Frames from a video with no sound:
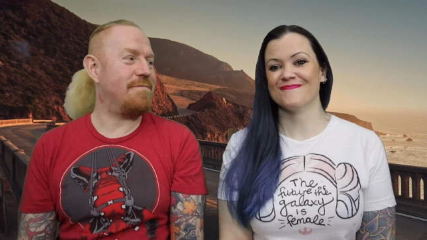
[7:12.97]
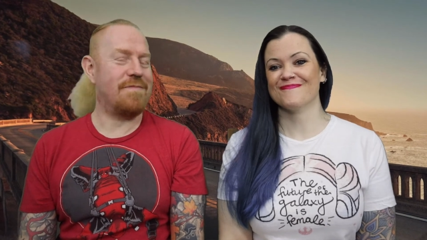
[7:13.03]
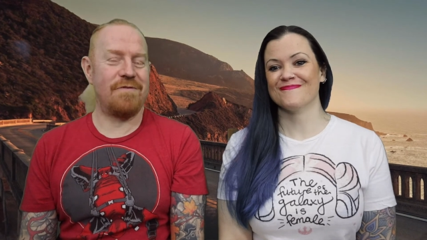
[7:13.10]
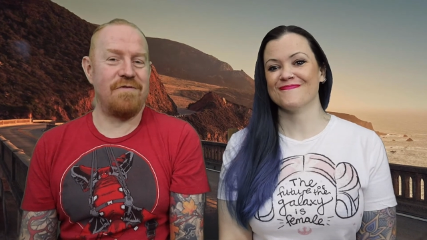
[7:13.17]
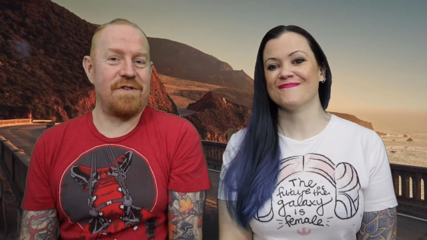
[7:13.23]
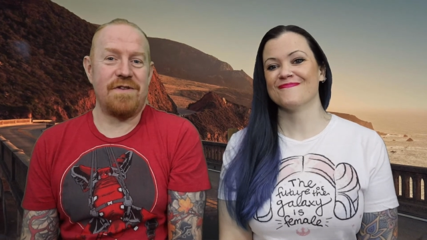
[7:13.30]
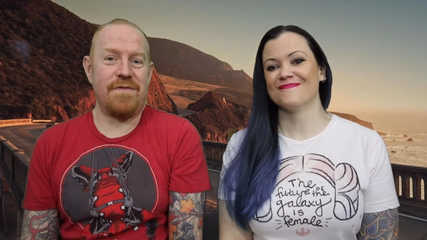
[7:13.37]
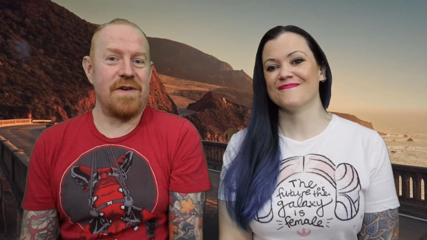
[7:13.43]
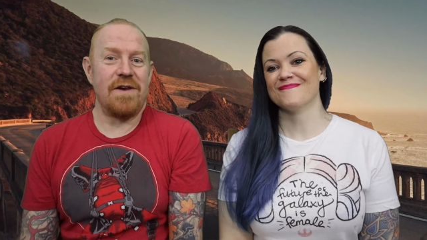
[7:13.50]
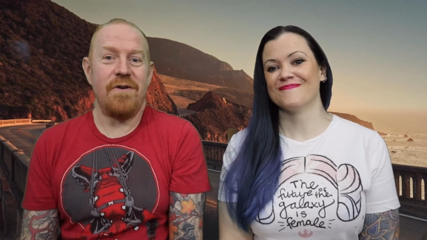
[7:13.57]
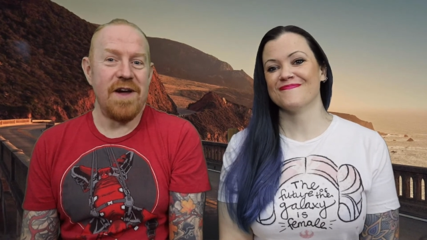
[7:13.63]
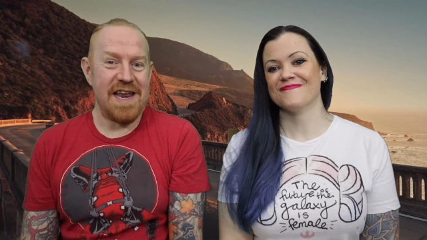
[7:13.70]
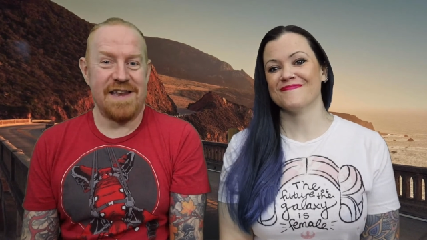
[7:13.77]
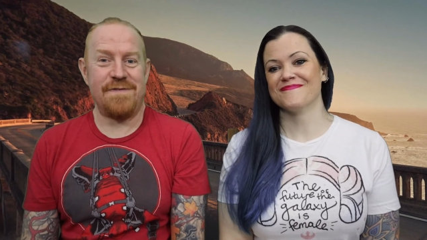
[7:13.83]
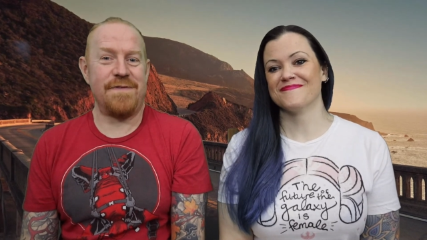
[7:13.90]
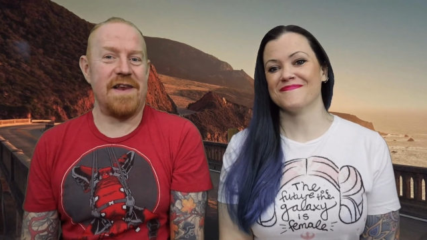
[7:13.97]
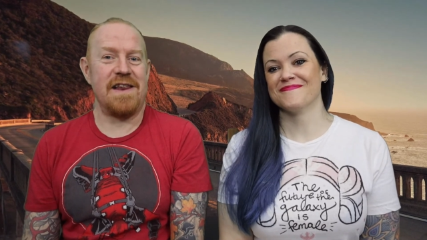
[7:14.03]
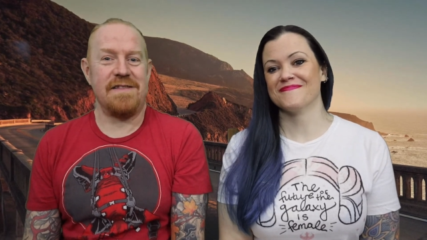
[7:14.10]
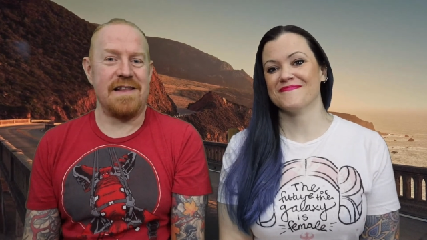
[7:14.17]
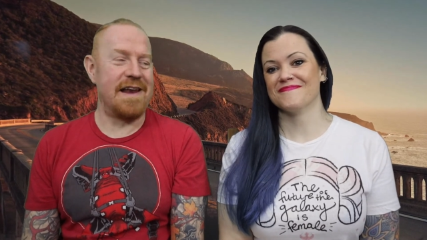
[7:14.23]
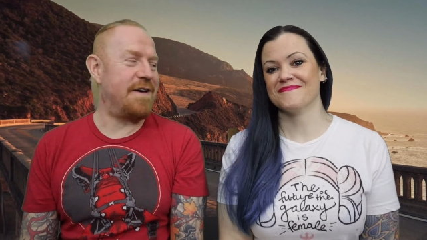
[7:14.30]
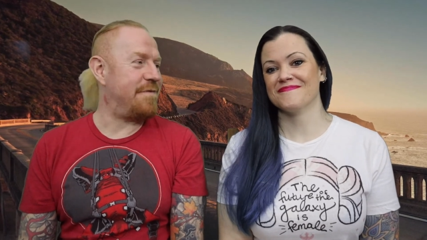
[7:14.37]
Speaker 1: Christopher Lloyd's feeling
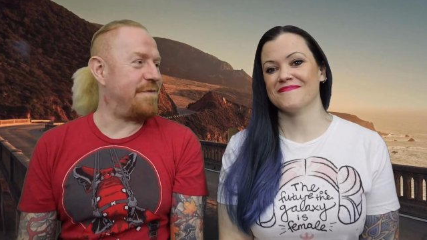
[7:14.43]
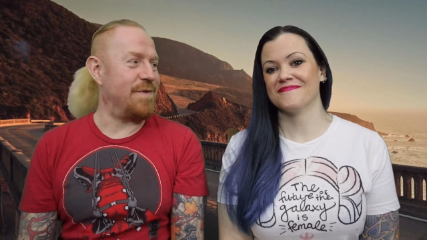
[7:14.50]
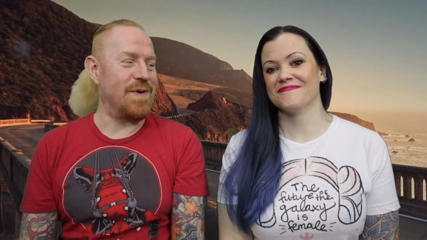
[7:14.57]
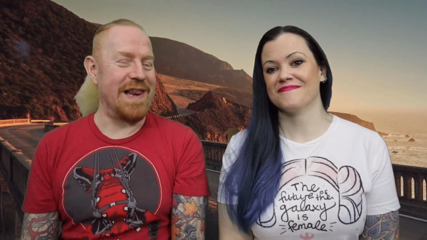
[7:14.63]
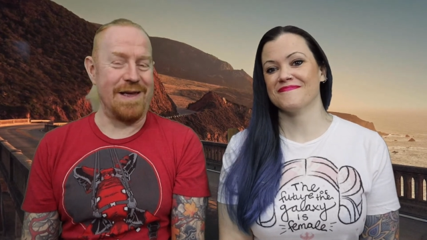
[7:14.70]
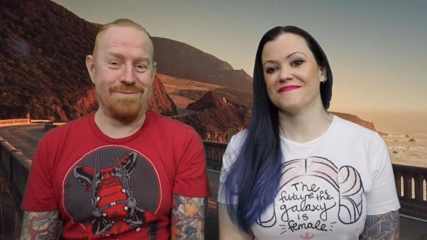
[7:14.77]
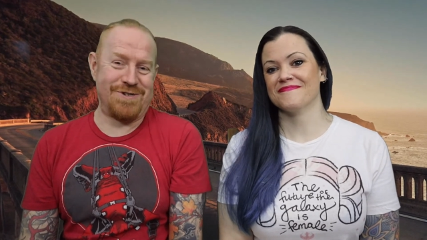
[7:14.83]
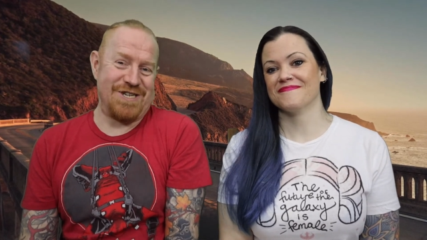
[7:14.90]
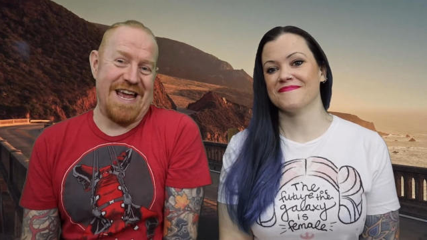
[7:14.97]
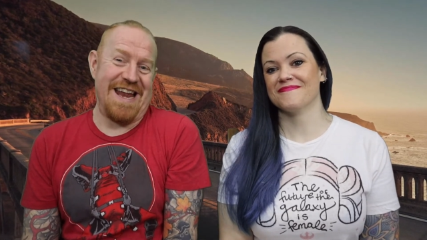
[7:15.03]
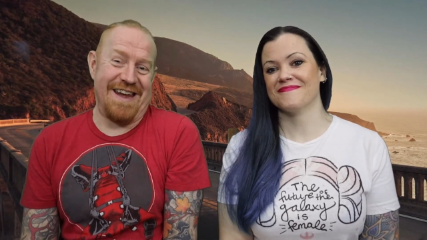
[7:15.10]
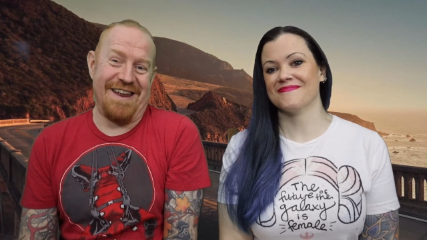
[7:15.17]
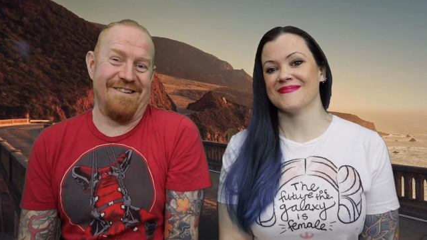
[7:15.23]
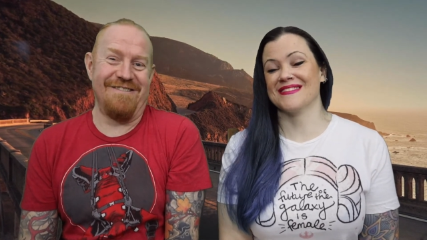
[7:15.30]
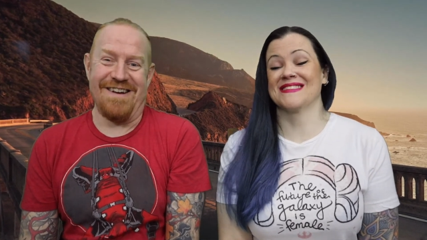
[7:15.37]
the love for William Shatner.